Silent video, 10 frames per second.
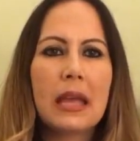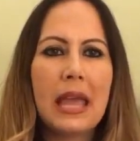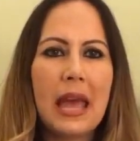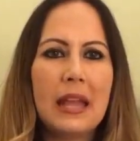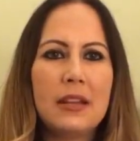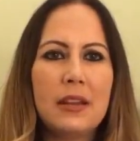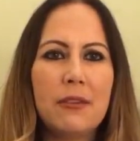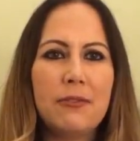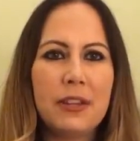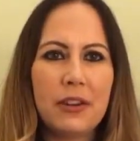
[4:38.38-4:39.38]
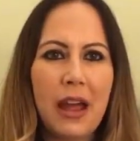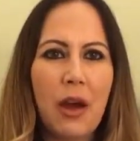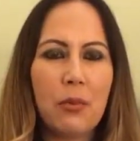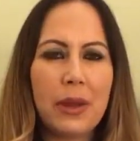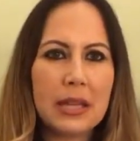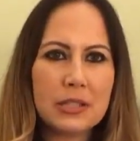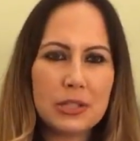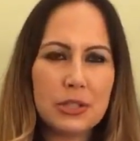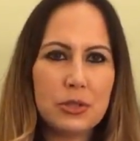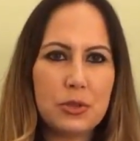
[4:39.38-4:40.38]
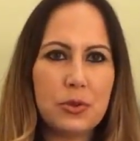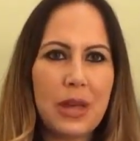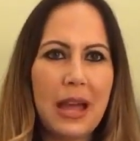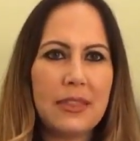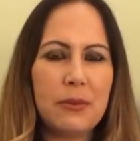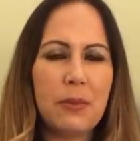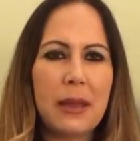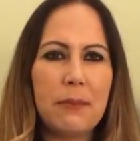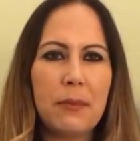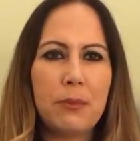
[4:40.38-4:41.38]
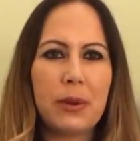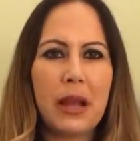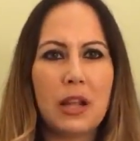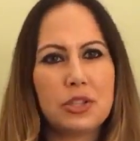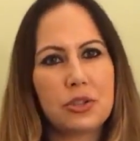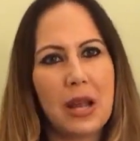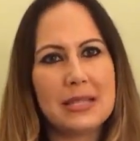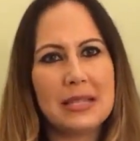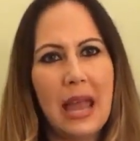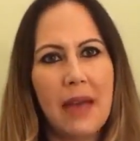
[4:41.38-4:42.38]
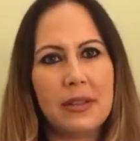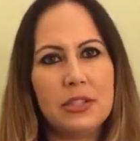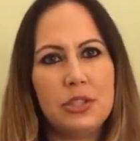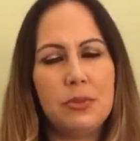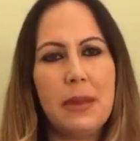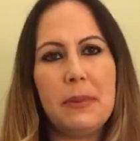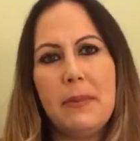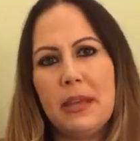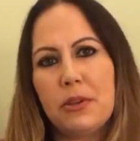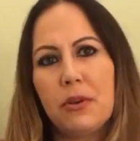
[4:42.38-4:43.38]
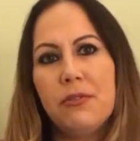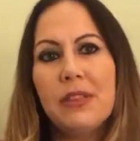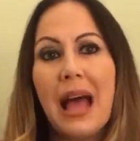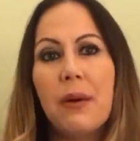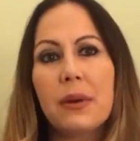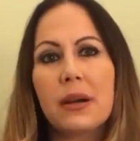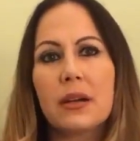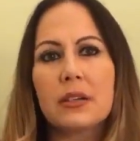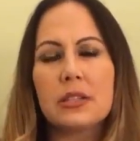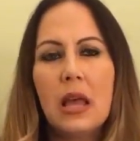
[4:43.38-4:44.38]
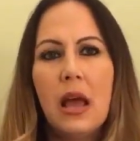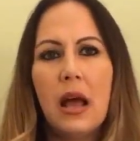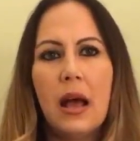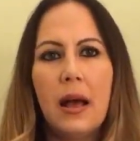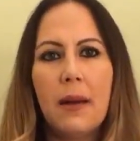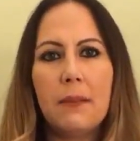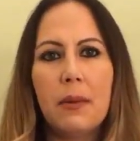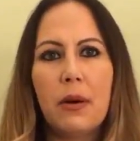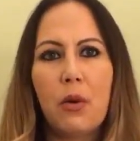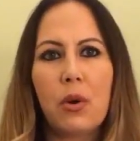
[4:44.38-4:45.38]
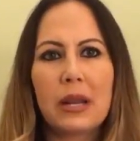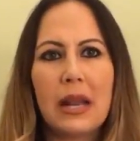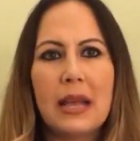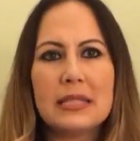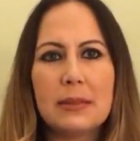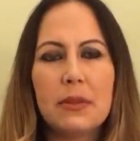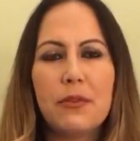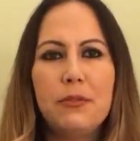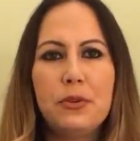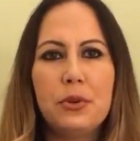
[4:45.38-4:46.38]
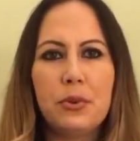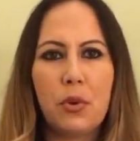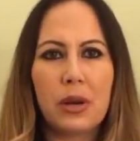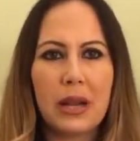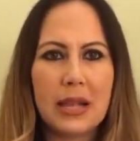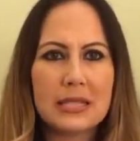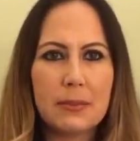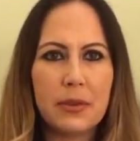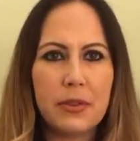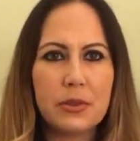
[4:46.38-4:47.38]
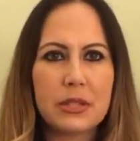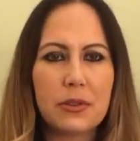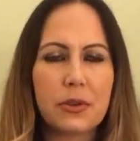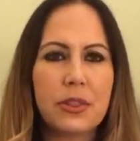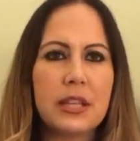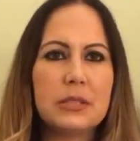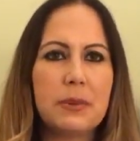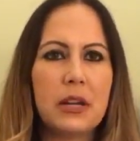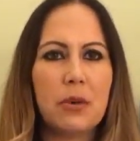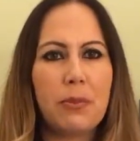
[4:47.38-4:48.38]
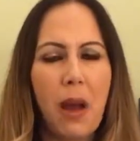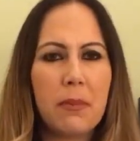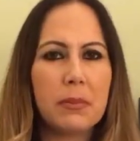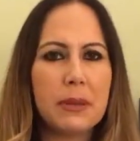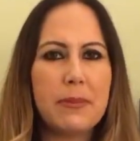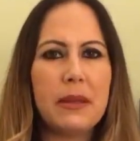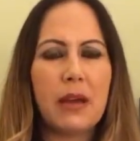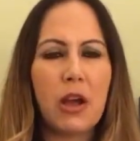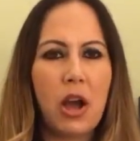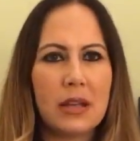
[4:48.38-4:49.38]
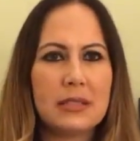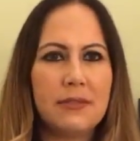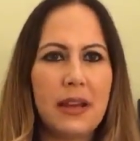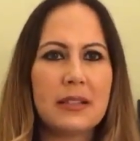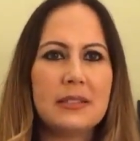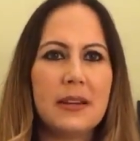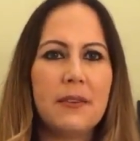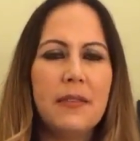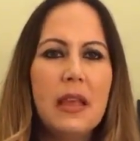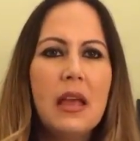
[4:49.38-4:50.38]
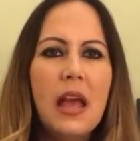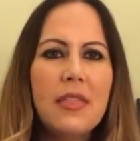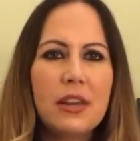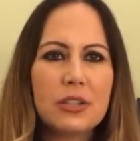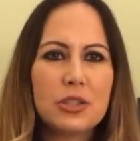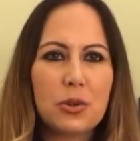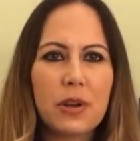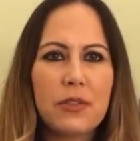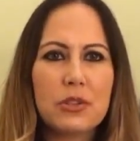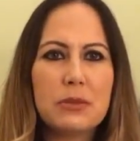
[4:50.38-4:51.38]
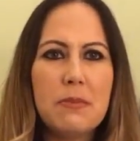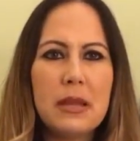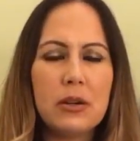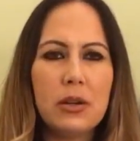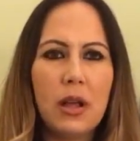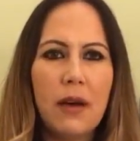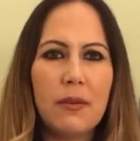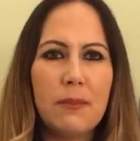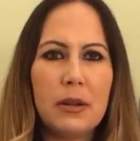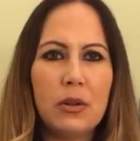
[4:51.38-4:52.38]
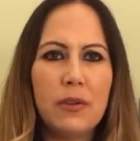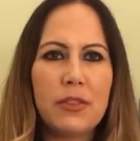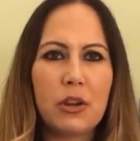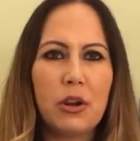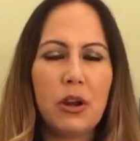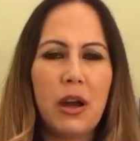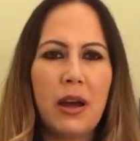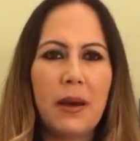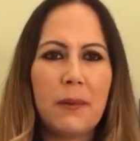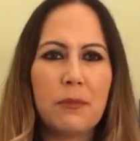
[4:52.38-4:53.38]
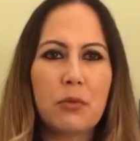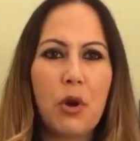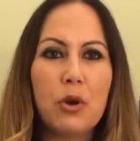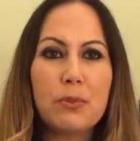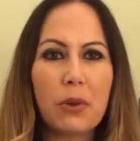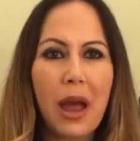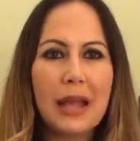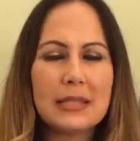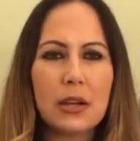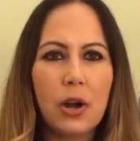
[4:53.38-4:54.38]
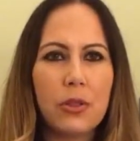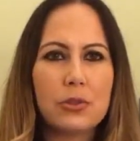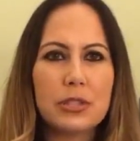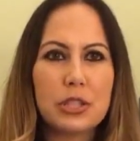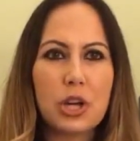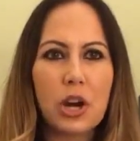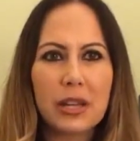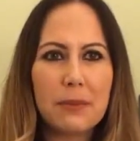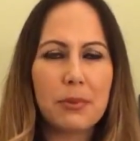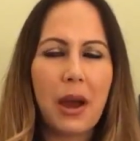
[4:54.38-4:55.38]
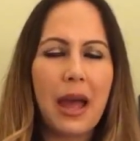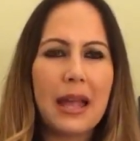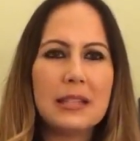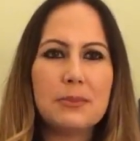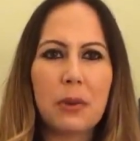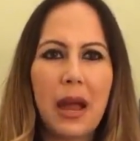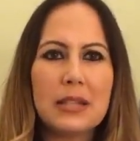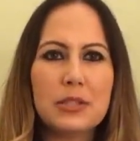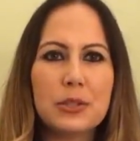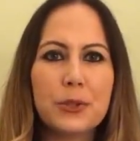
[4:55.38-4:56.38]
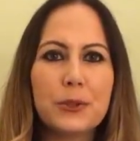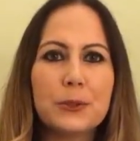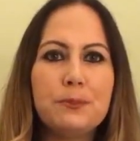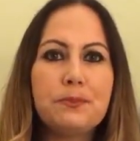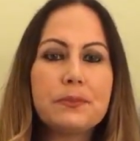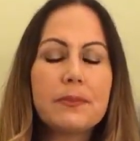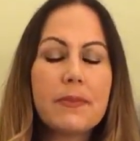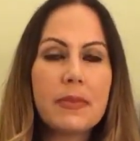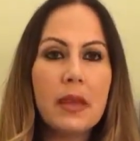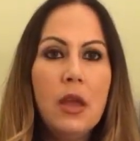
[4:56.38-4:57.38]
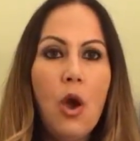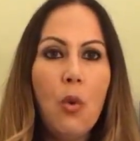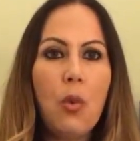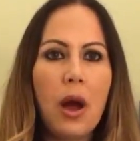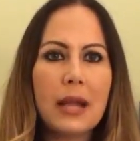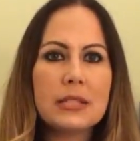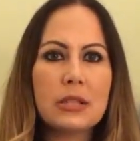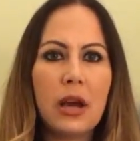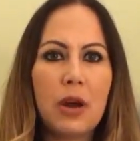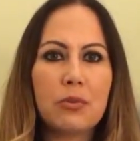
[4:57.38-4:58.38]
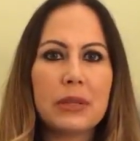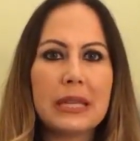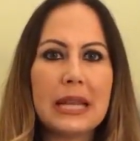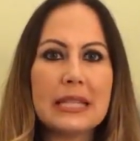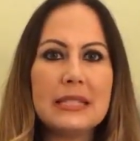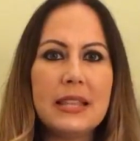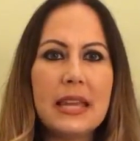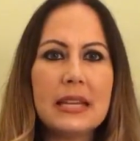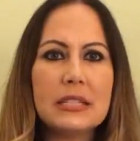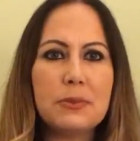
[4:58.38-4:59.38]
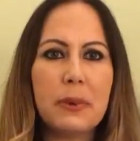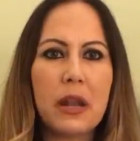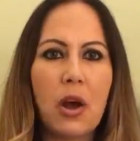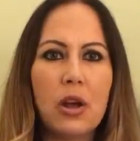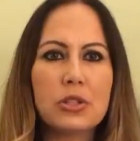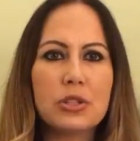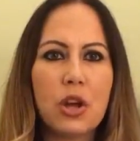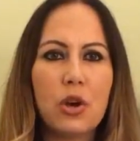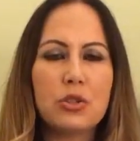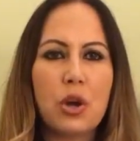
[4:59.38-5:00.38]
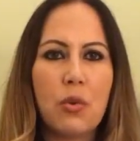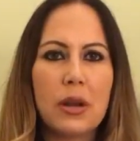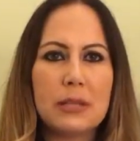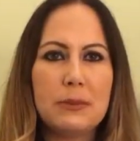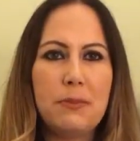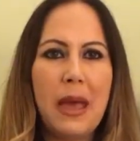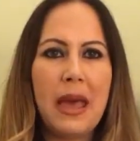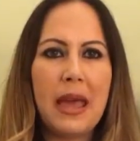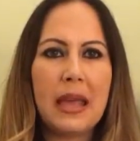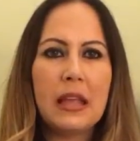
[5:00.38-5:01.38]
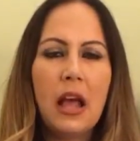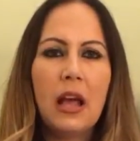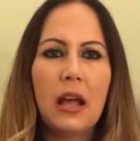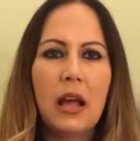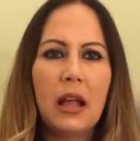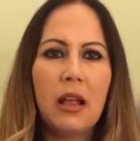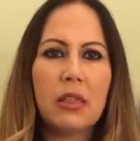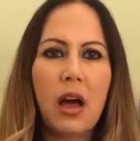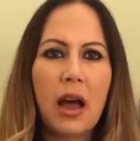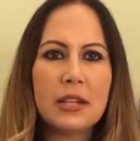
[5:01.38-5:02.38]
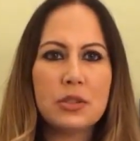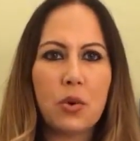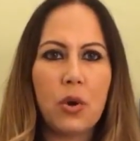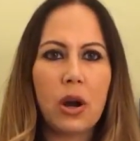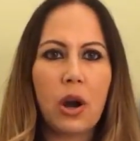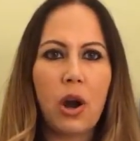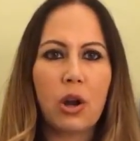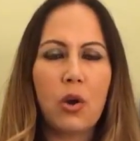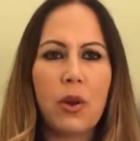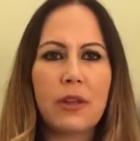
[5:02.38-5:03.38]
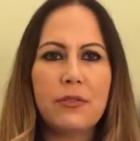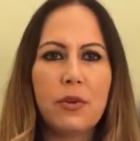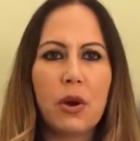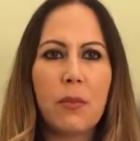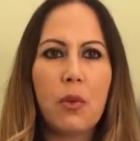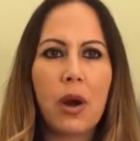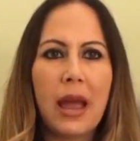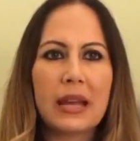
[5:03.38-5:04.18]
can figure out ways to do that. It might bring on stress and having to maybe make your own flowers, organize some of the food, organize some of those other things, but it would probably be cost effective. There's sort of those middle of the road brides. I call those the target brides, brides who want really nice things, but also don't want to pay a lot, or are going for more